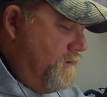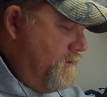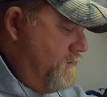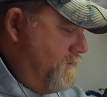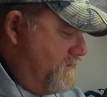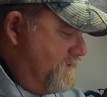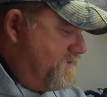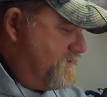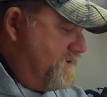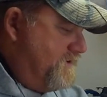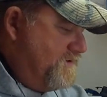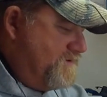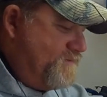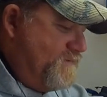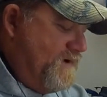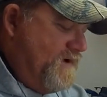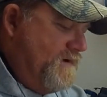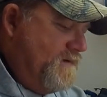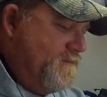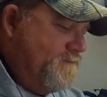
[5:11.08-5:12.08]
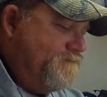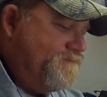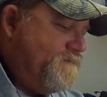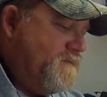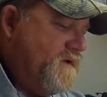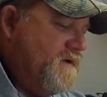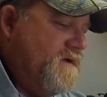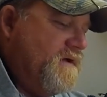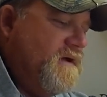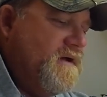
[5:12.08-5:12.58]
Excuse me.
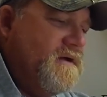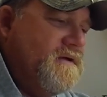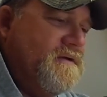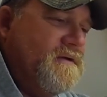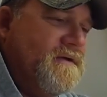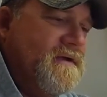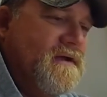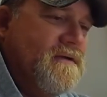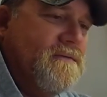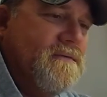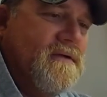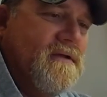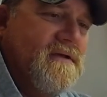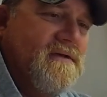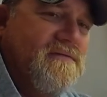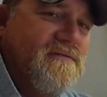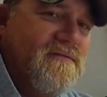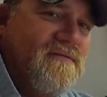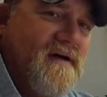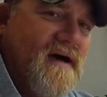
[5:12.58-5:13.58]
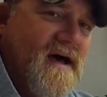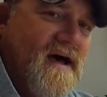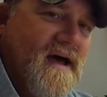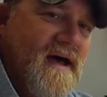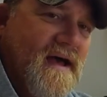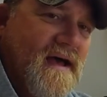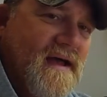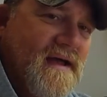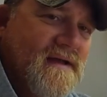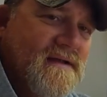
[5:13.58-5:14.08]
You'll need a really
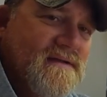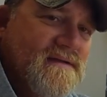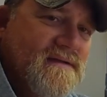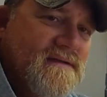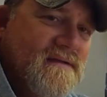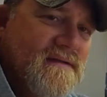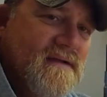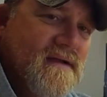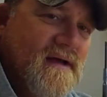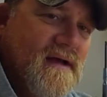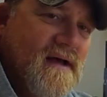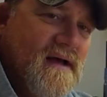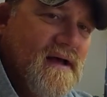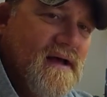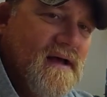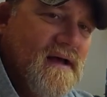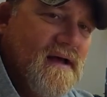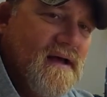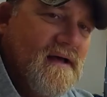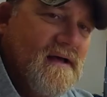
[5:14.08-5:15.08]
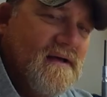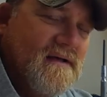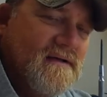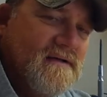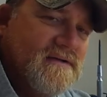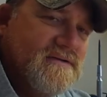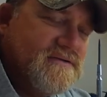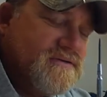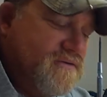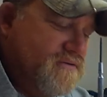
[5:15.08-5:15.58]
fine
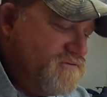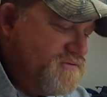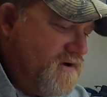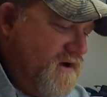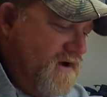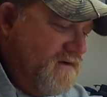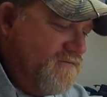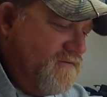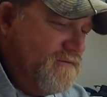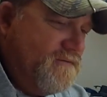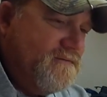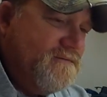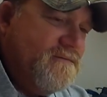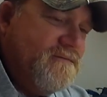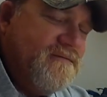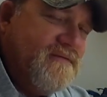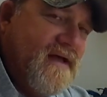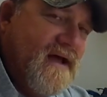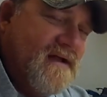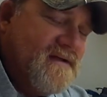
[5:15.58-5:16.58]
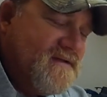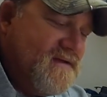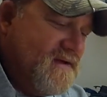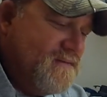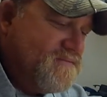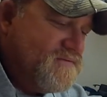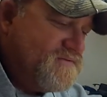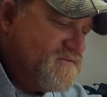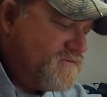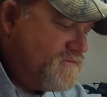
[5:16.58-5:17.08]
screwdriver, flat
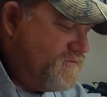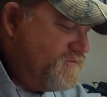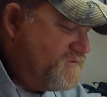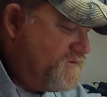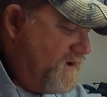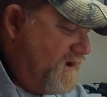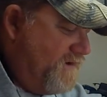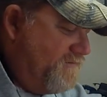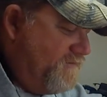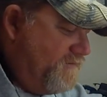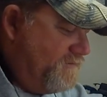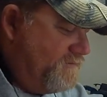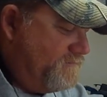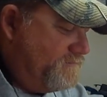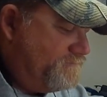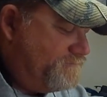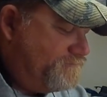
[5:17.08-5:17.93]
tip screwdriver,